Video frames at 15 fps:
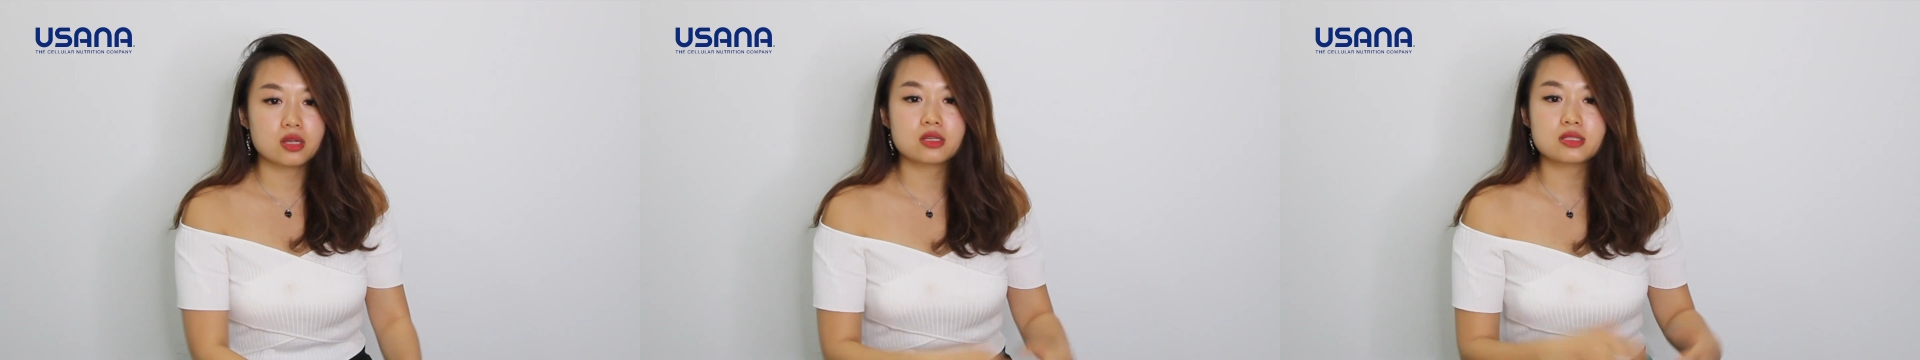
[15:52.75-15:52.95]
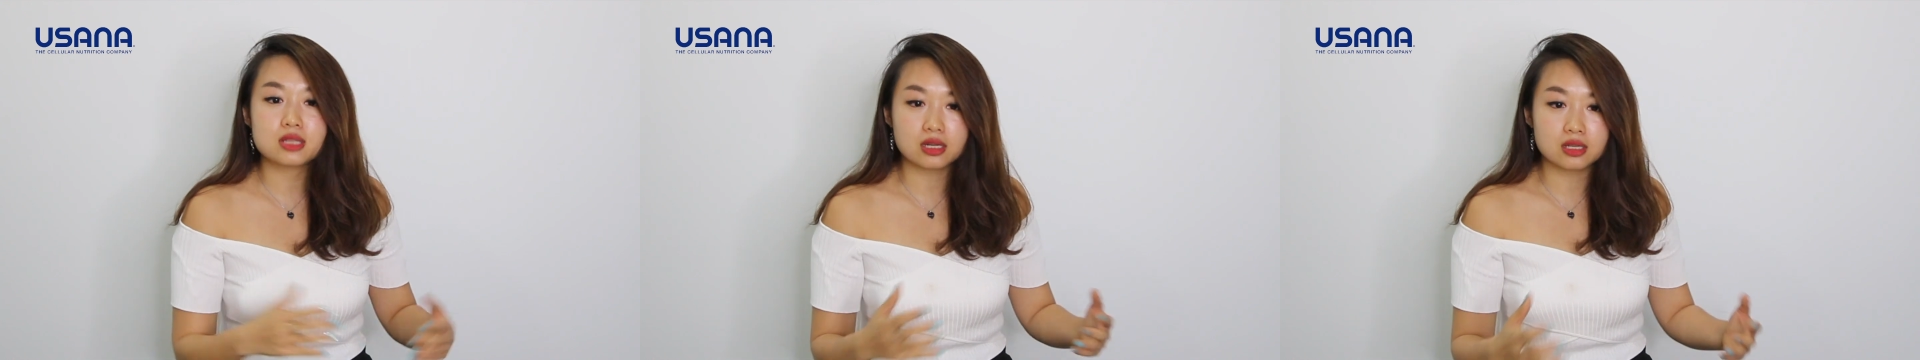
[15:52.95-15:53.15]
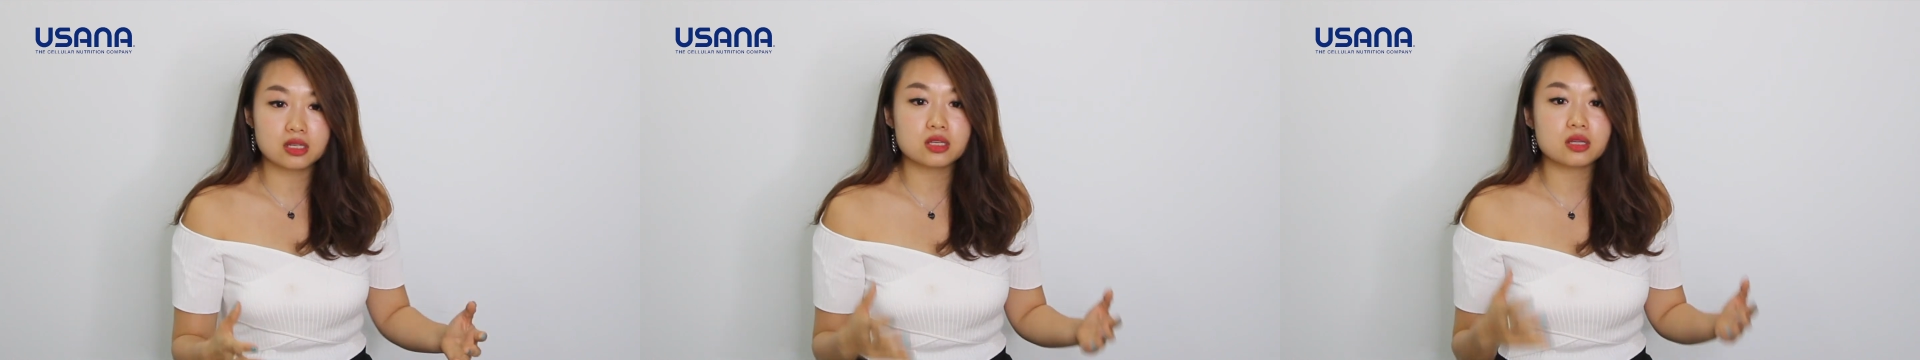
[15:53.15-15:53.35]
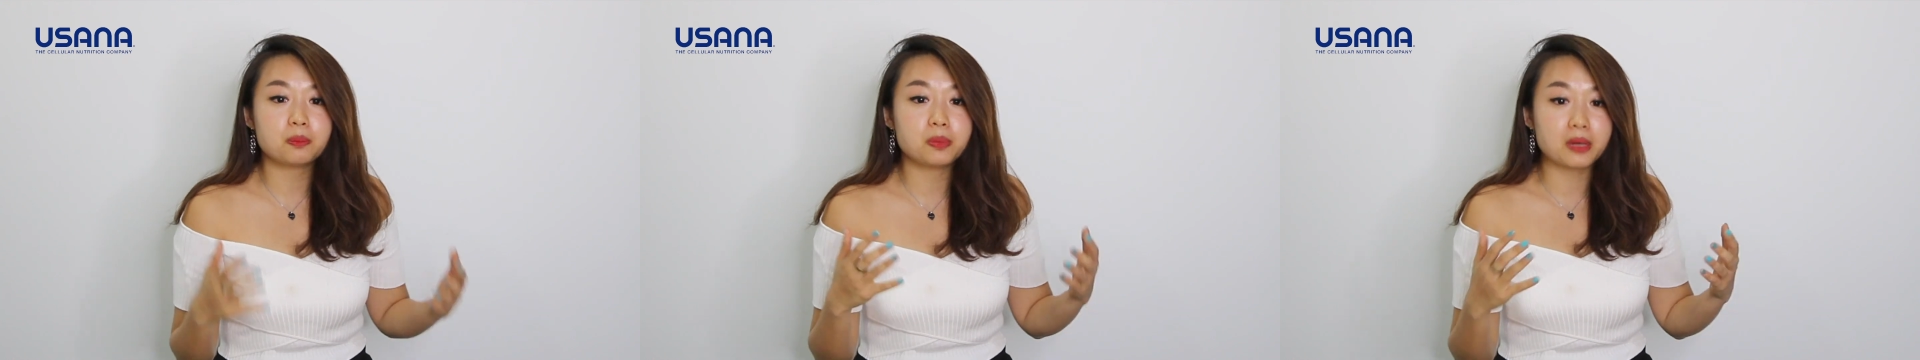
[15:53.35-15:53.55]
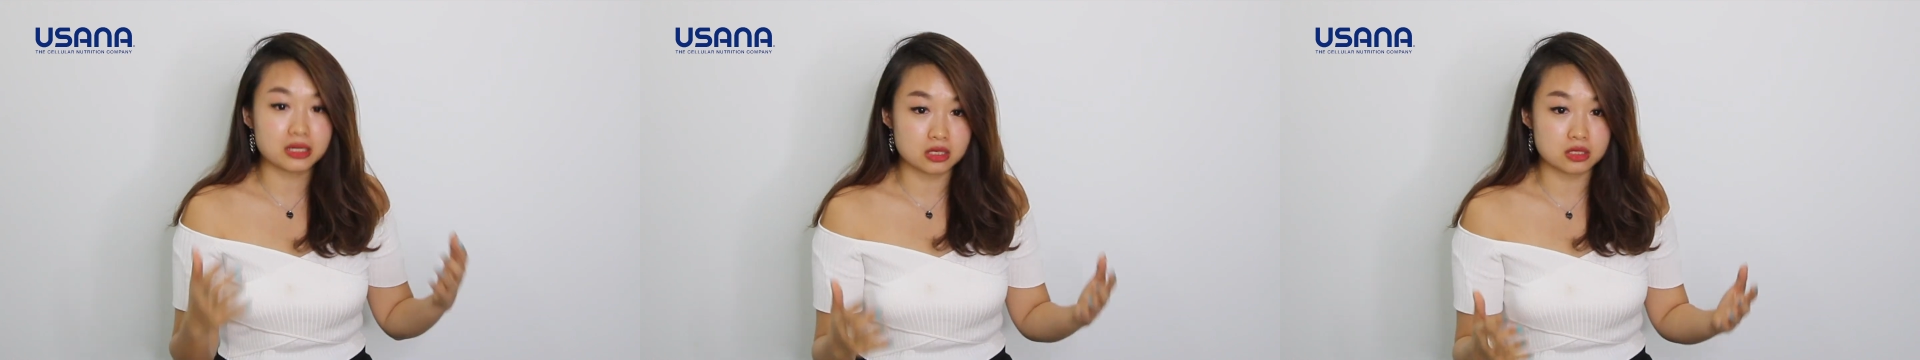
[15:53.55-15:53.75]
Study
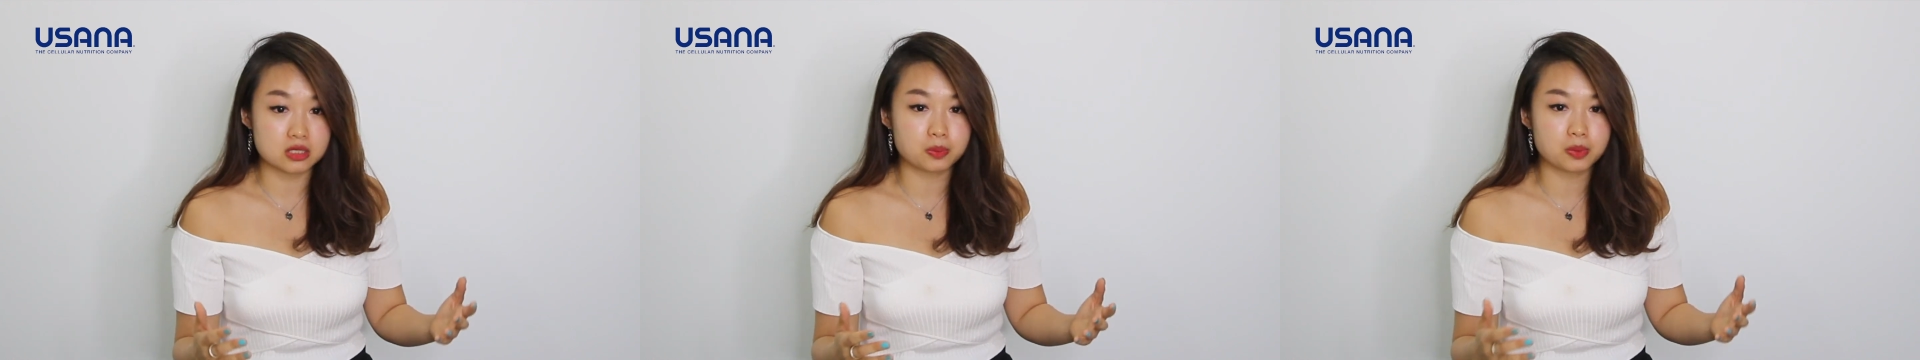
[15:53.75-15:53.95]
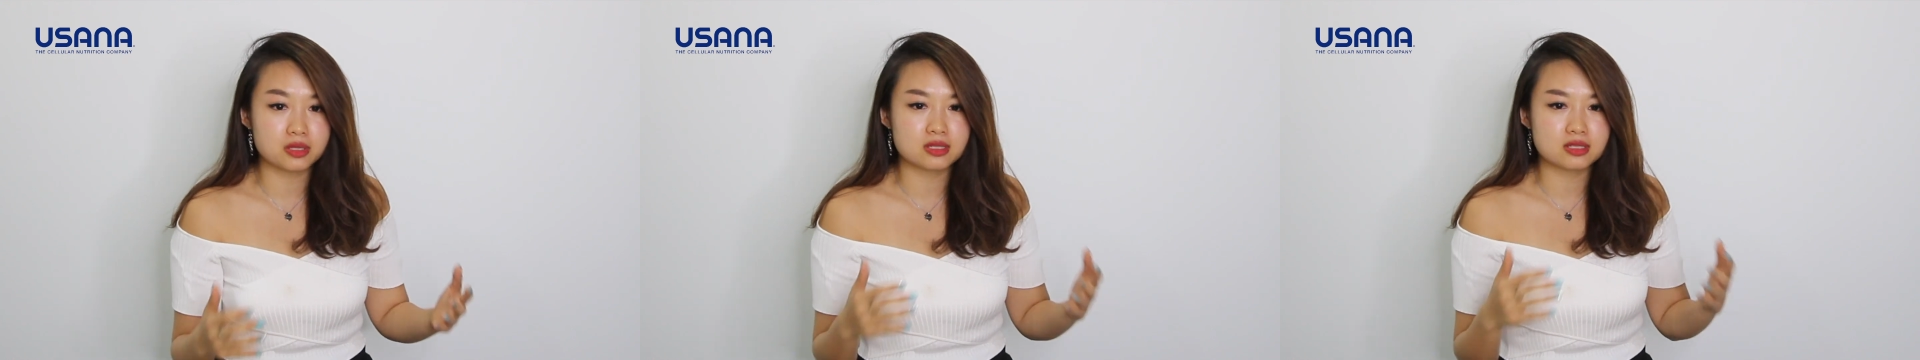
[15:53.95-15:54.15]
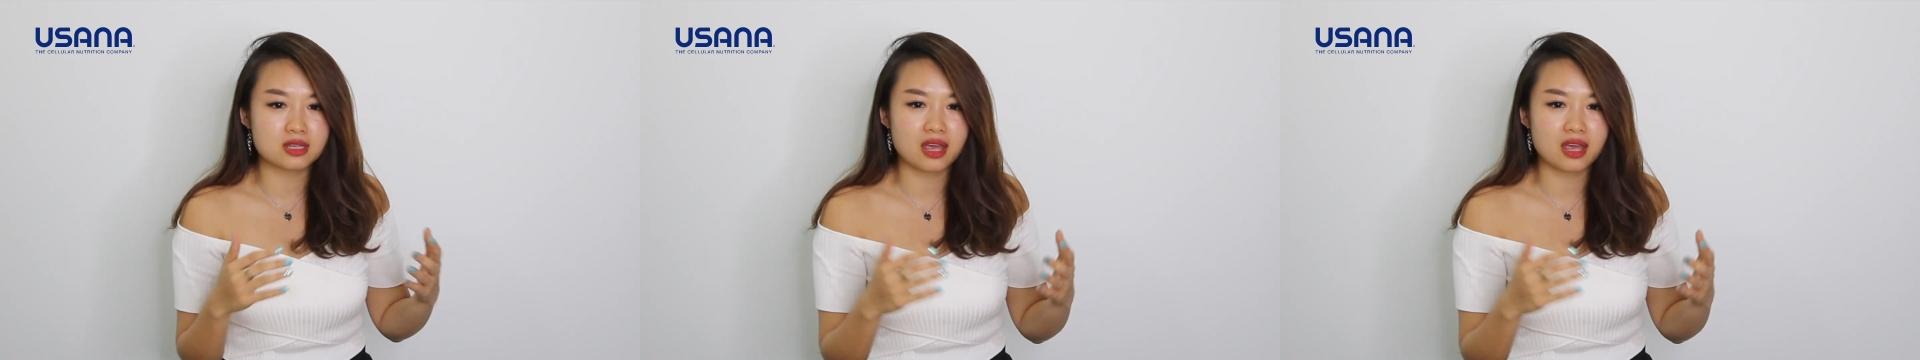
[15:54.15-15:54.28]
participants